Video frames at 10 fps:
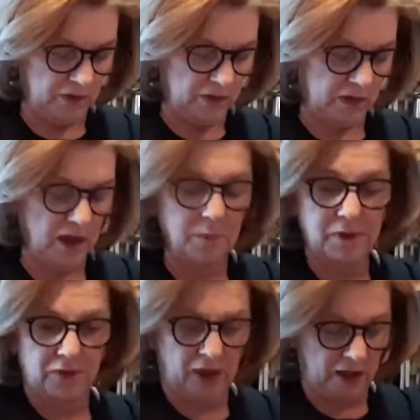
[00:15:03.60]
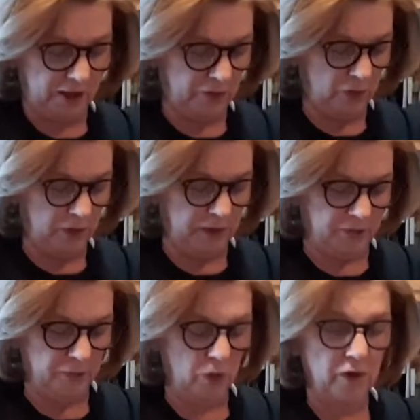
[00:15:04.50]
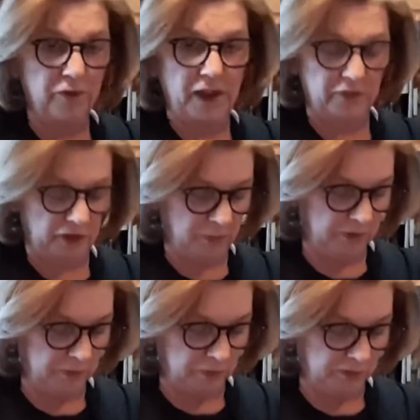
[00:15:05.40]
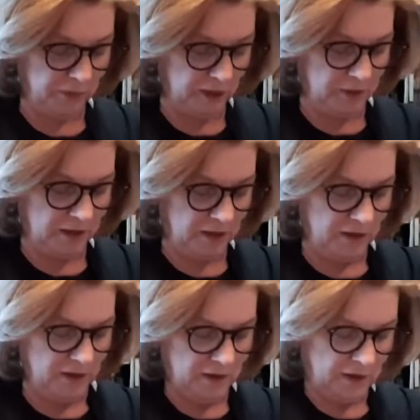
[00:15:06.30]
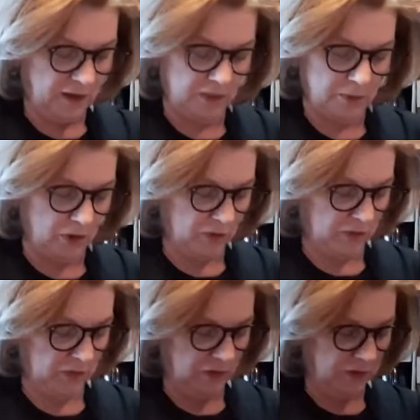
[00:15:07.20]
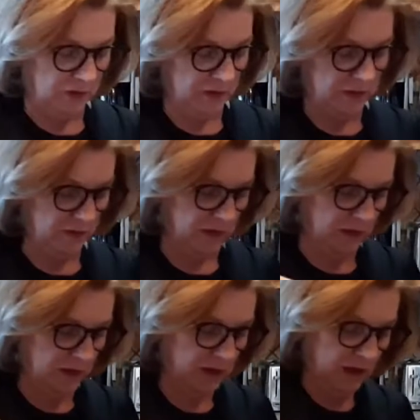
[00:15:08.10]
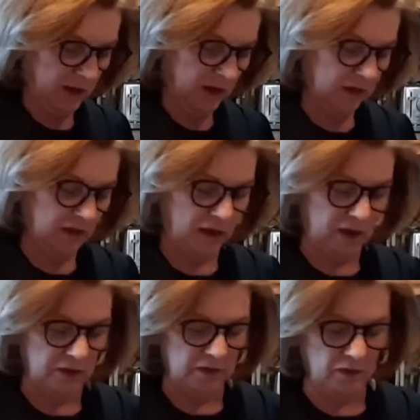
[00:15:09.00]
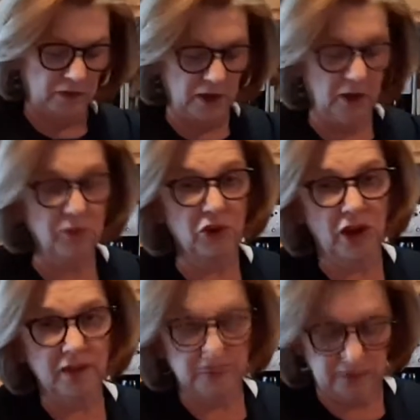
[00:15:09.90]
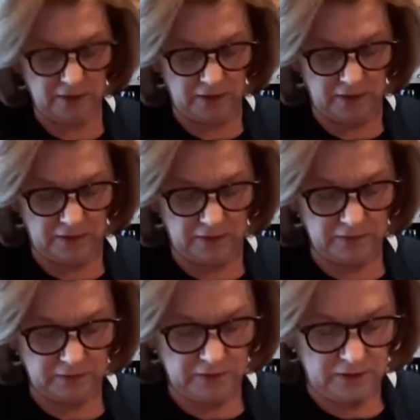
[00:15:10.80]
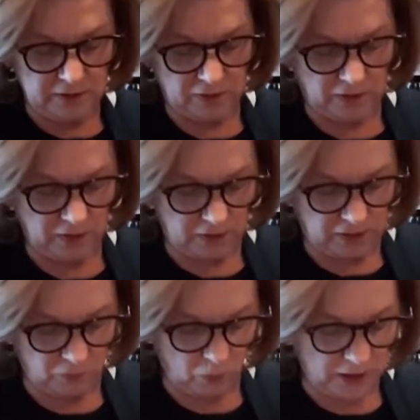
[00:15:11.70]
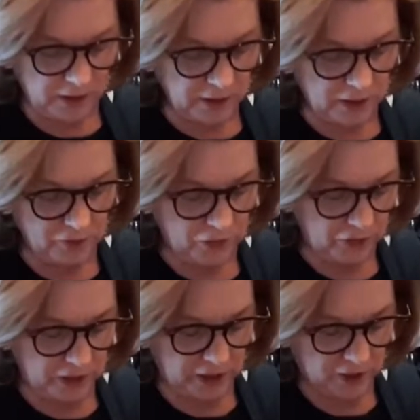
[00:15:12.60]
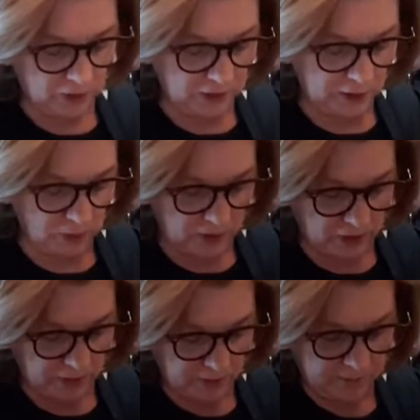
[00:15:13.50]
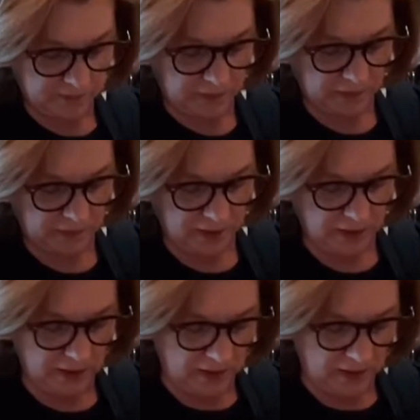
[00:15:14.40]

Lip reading: cup of olive oil, about 4 or 5 tablespoons maybe at the most. And so now I'm tossing these so that they get well covered, not only with the